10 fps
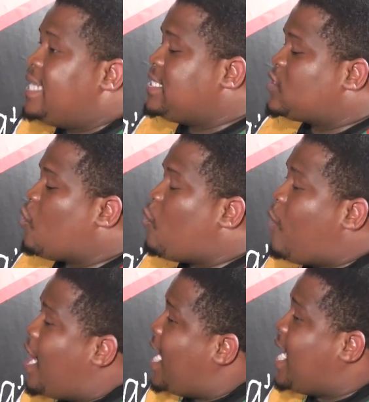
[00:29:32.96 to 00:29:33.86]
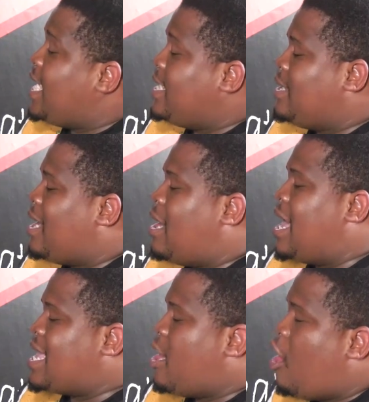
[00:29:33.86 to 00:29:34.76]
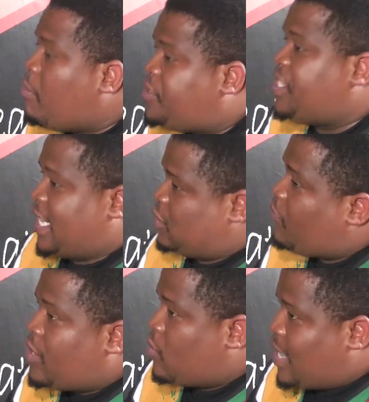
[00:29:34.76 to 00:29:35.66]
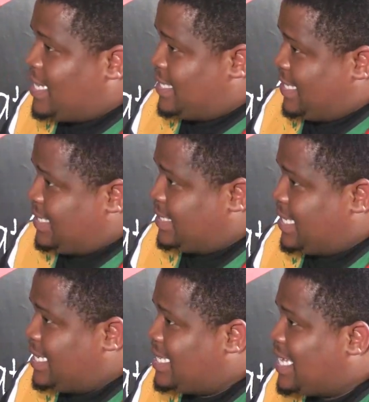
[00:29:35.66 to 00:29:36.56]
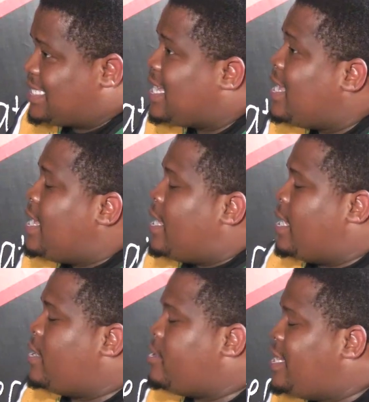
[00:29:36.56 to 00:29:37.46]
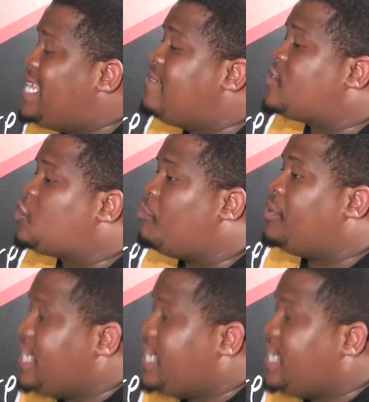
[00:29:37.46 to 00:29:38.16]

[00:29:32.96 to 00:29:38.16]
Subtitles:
It is one object of an organization that lives to be